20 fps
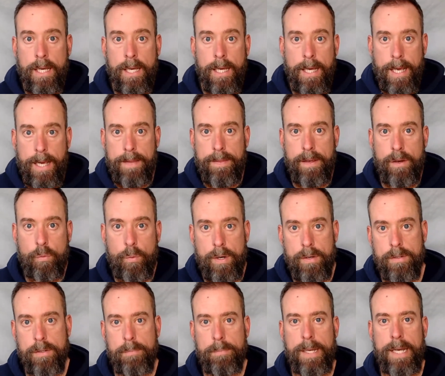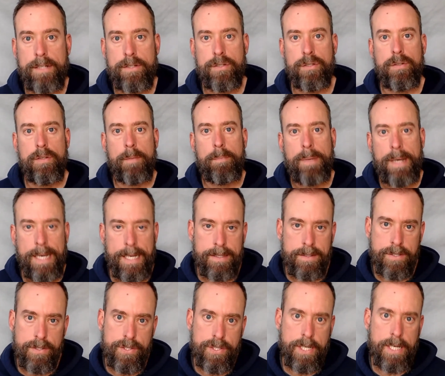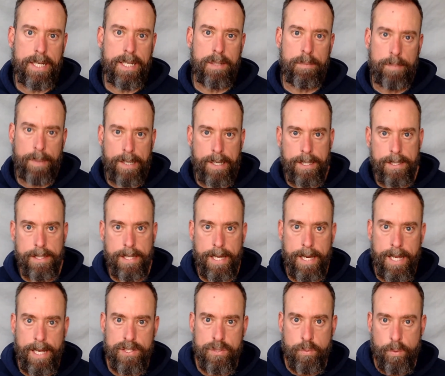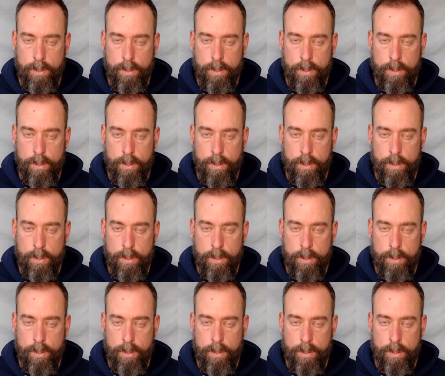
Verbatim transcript: Hey there, welcome back to the Path to Zion podcast,